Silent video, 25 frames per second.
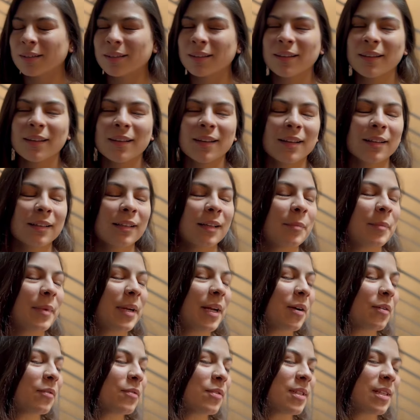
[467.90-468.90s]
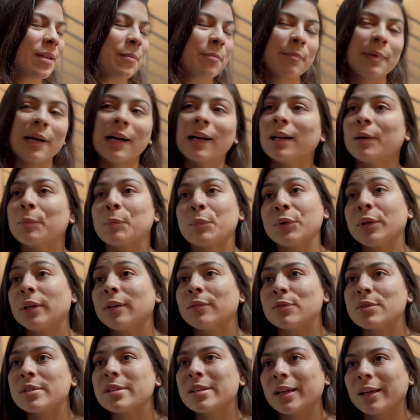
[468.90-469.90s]
Gabriel, you pay because you want
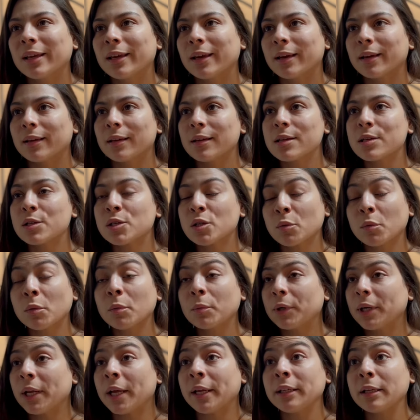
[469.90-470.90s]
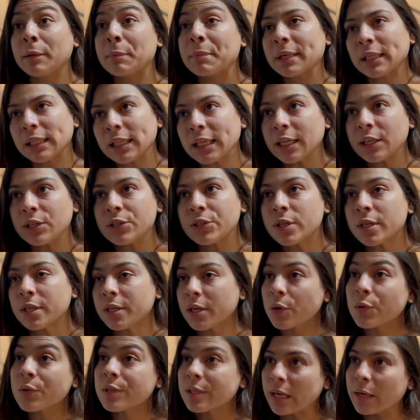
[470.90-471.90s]
to. I'm an independent woman, and I always
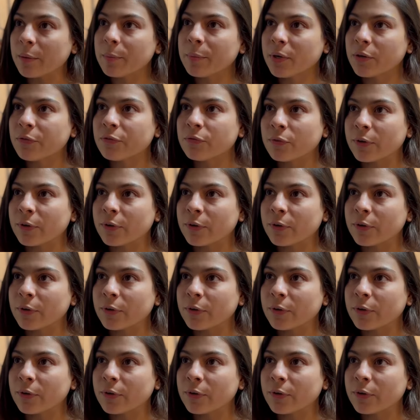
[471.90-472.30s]
have been.